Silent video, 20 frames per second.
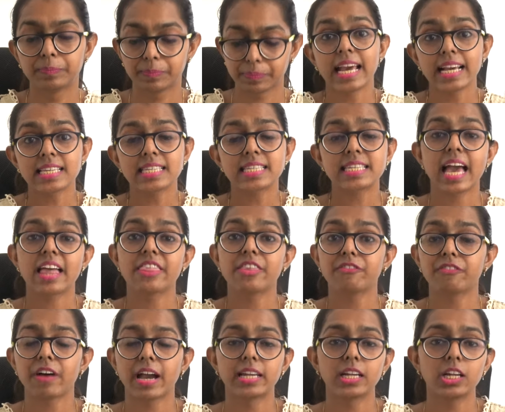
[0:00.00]
Next and
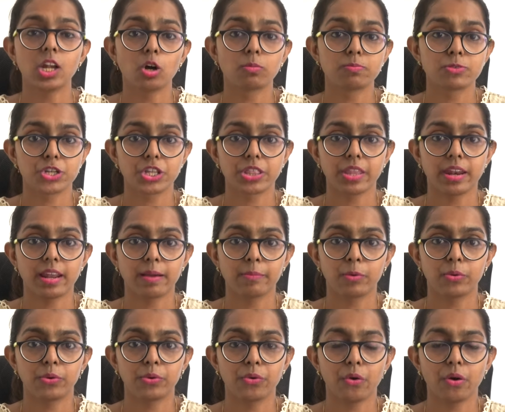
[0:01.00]
the final option that I'm
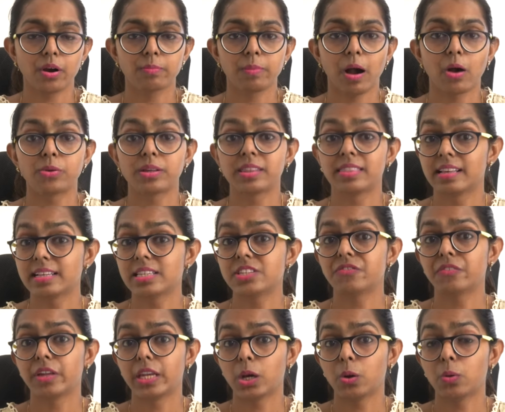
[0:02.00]
going to talk about in
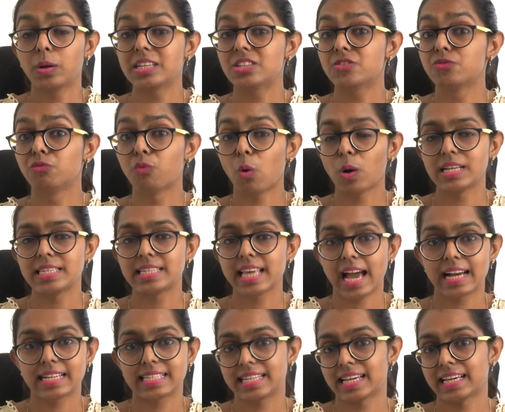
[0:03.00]
this video is voice
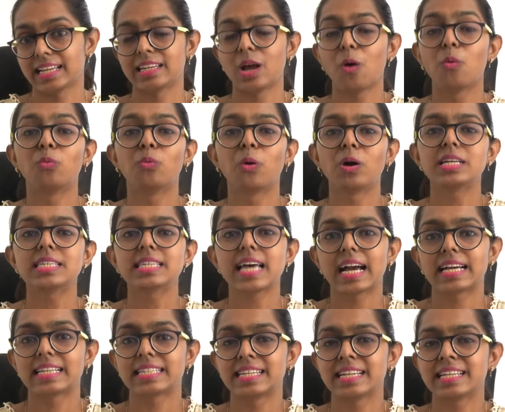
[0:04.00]
acting. Now, voice
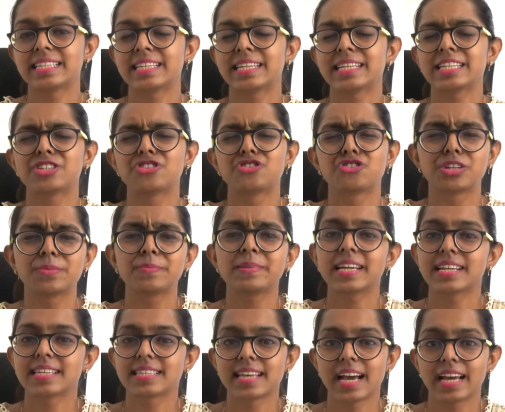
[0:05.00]
acting is an
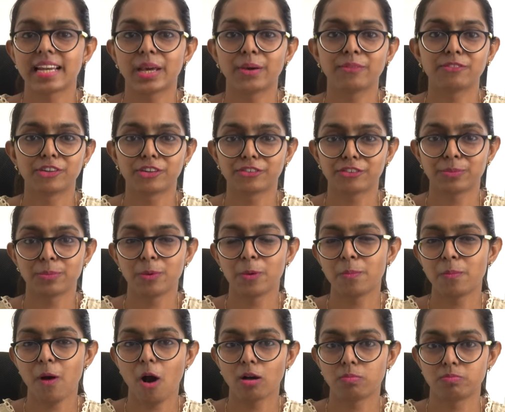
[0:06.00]
extremely exciting work from
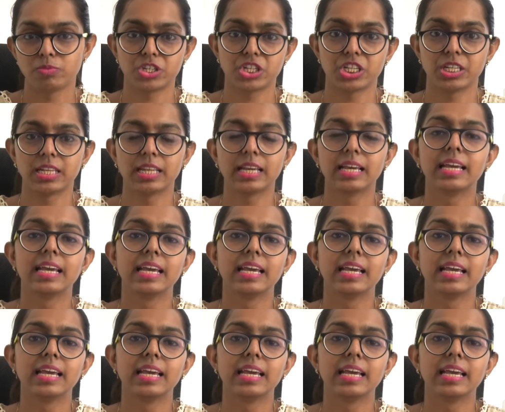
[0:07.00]
home option.